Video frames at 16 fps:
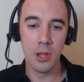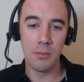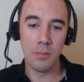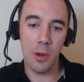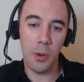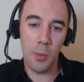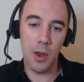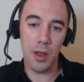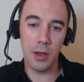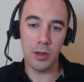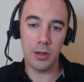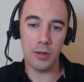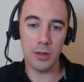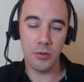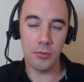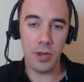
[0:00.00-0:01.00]
But when I look
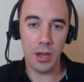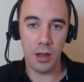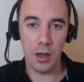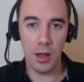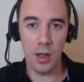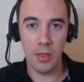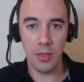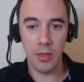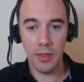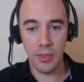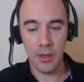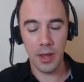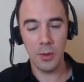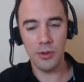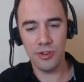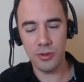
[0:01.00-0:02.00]
at the green line, the
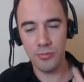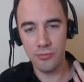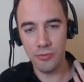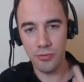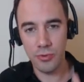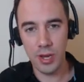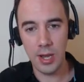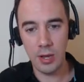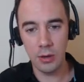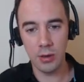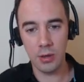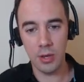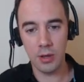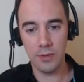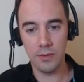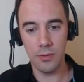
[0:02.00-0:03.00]
thing which I'm really
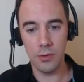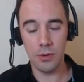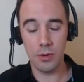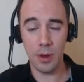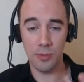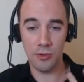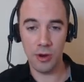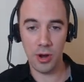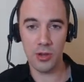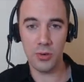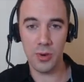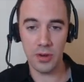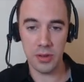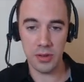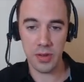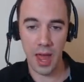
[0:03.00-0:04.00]
looking for and I'm trying to
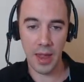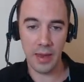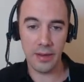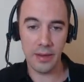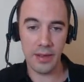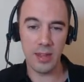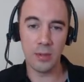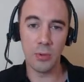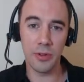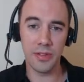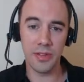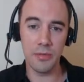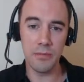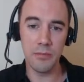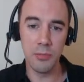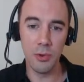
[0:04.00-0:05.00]
understand is what's
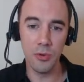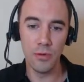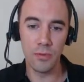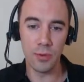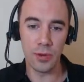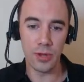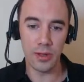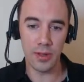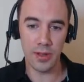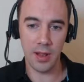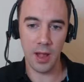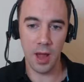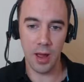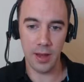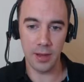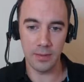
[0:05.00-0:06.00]
the movement in this
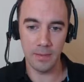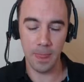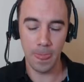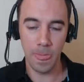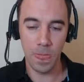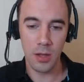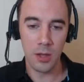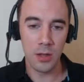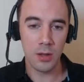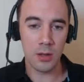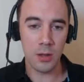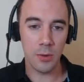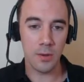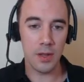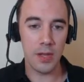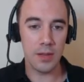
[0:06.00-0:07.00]
line.
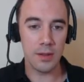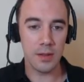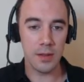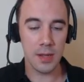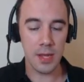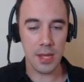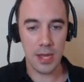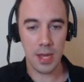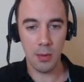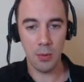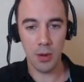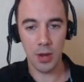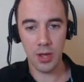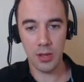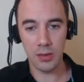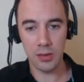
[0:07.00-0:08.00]
So see here, what
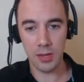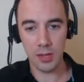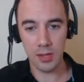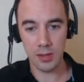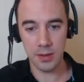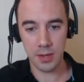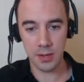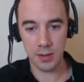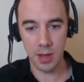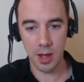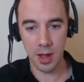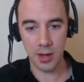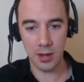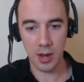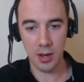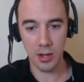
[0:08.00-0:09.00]
I can see is this
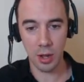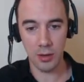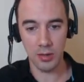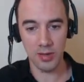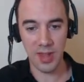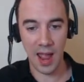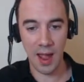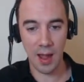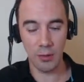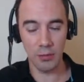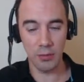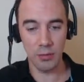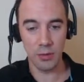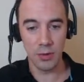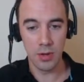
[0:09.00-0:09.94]
line kind of goes down,